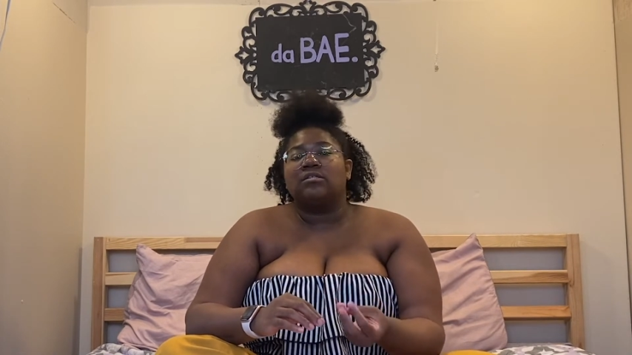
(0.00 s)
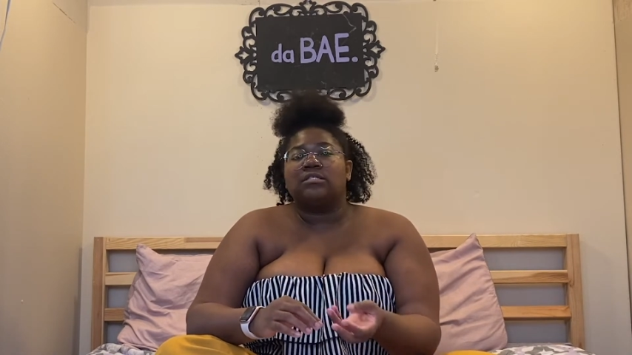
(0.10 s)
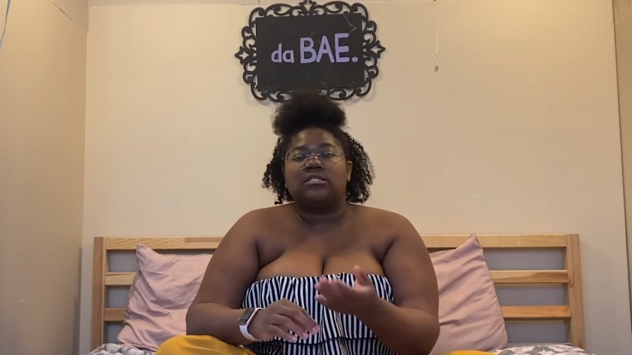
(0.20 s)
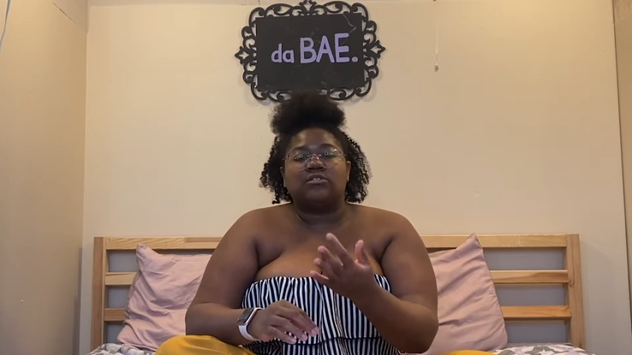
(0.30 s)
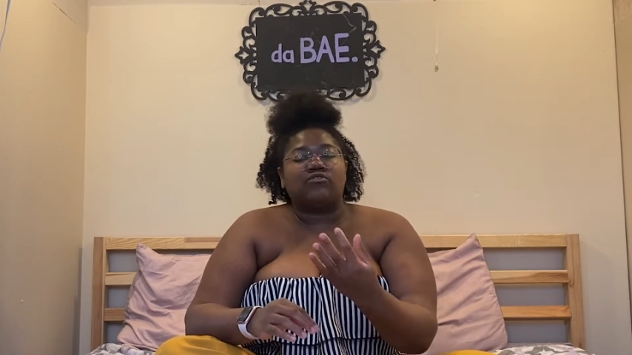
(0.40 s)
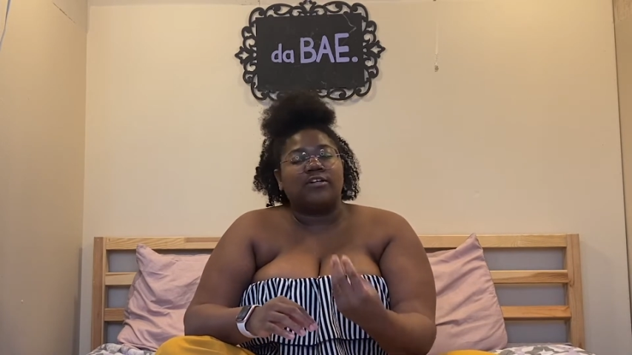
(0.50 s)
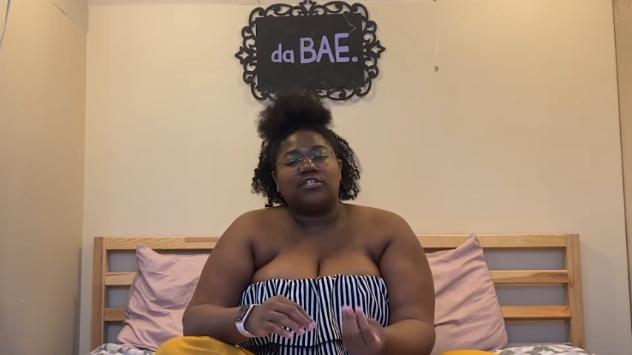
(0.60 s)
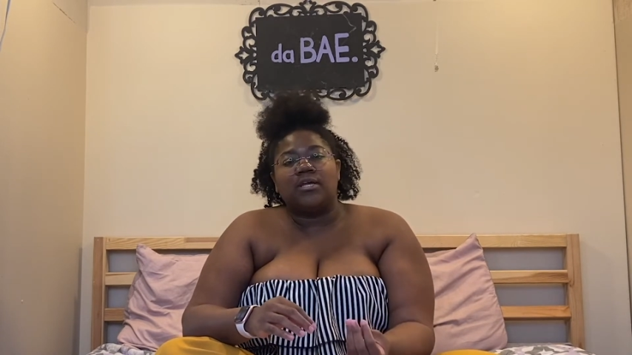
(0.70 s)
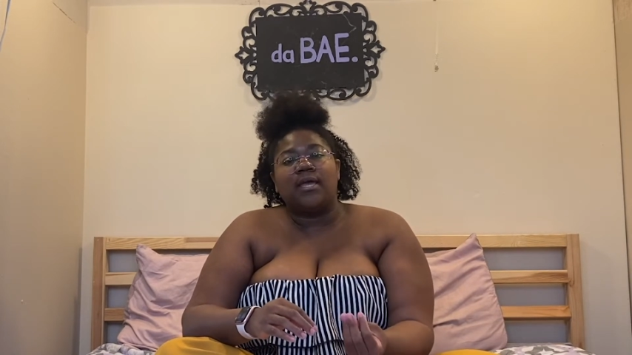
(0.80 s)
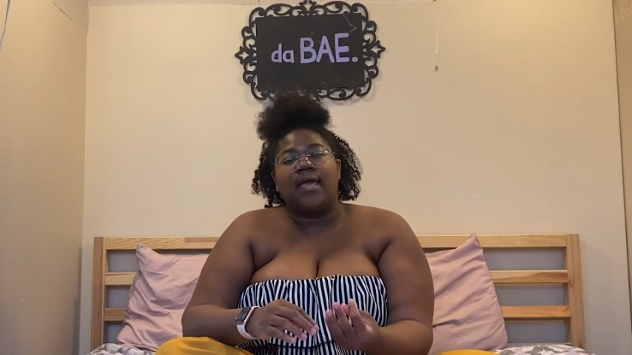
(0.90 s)

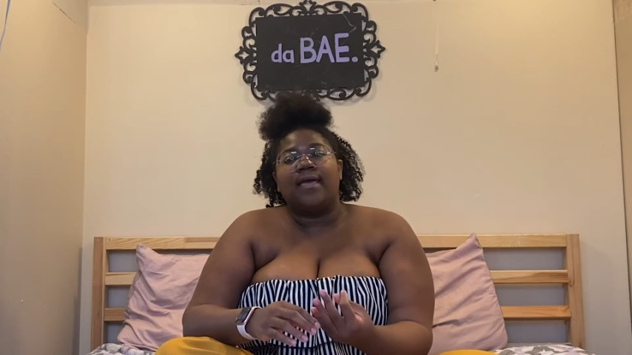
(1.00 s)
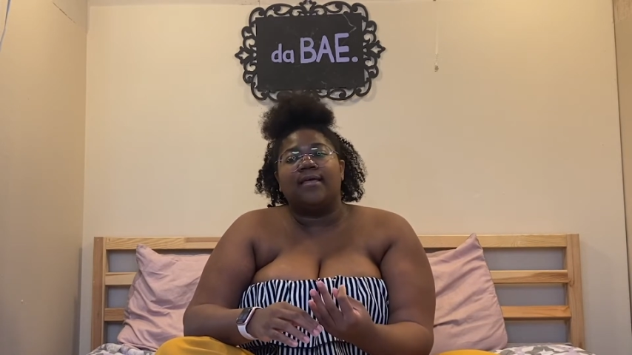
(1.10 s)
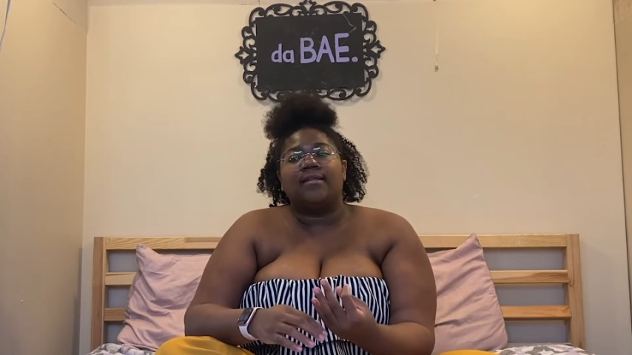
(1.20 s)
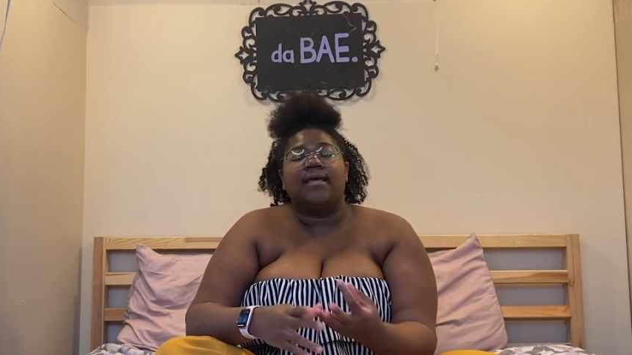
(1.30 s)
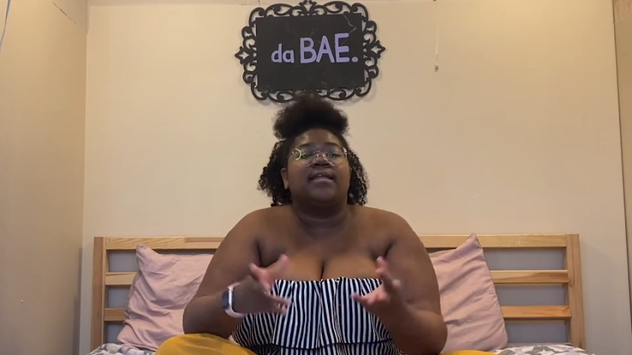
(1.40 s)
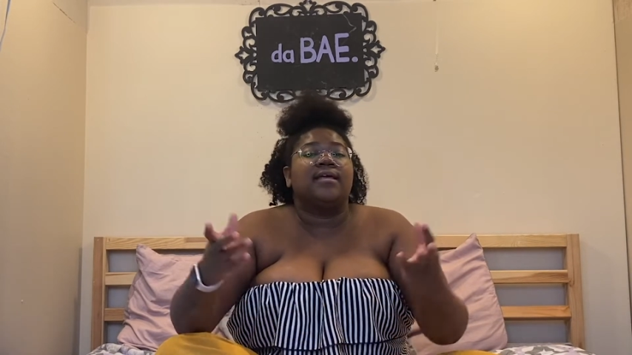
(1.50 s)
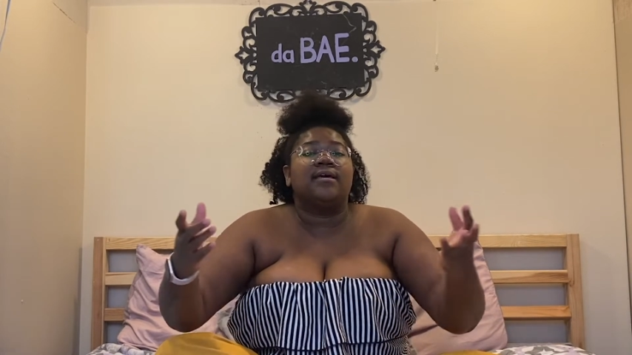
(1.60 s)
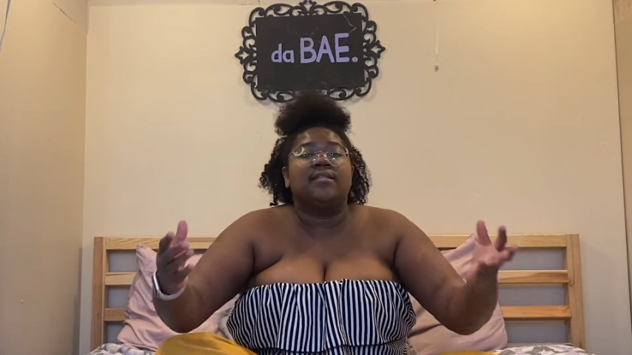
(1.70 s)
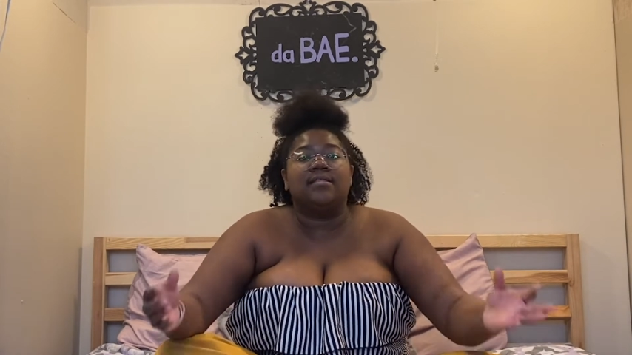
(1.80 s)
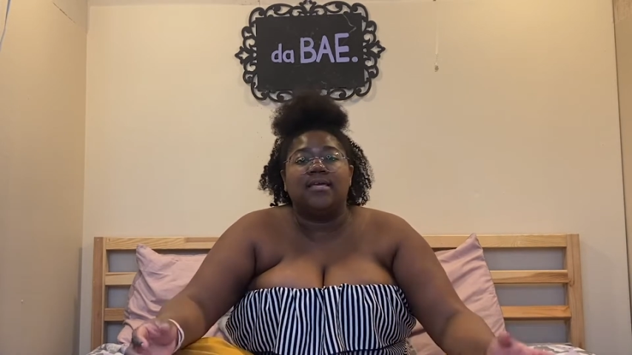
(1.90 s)
stretching and
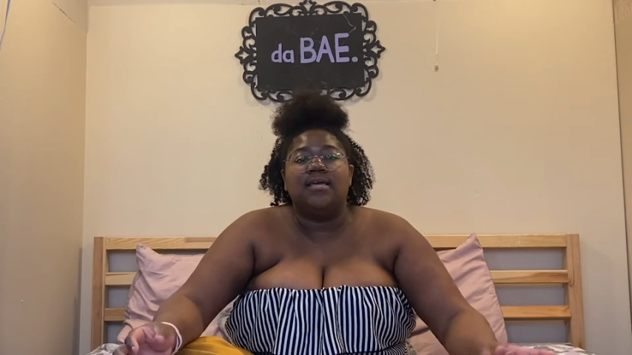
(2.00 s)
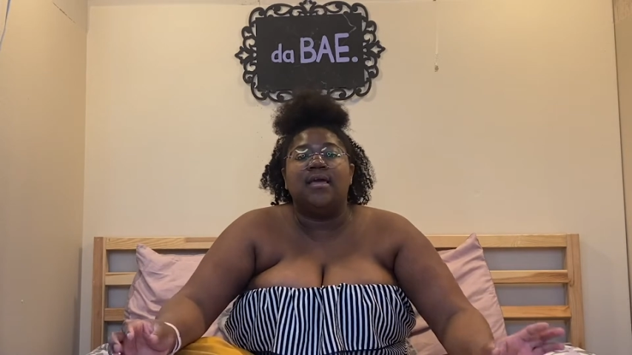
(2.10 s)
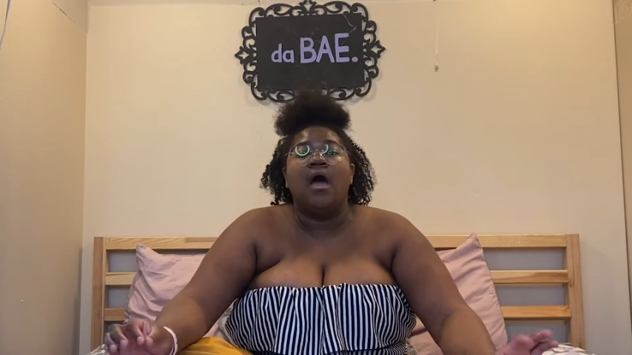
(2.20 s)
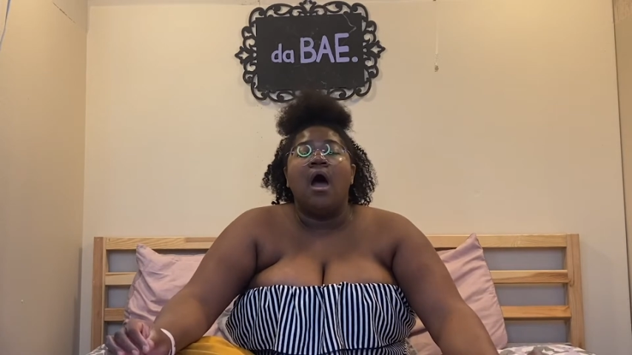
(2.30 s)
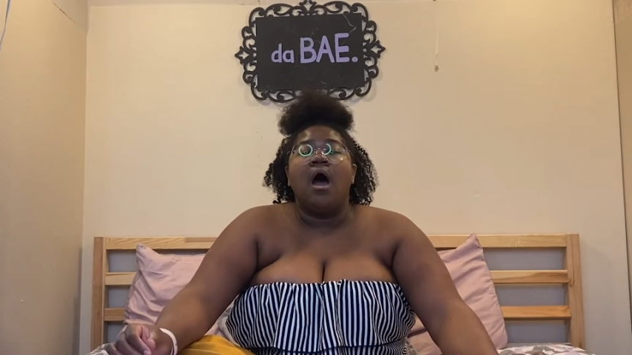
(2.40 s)
hitting the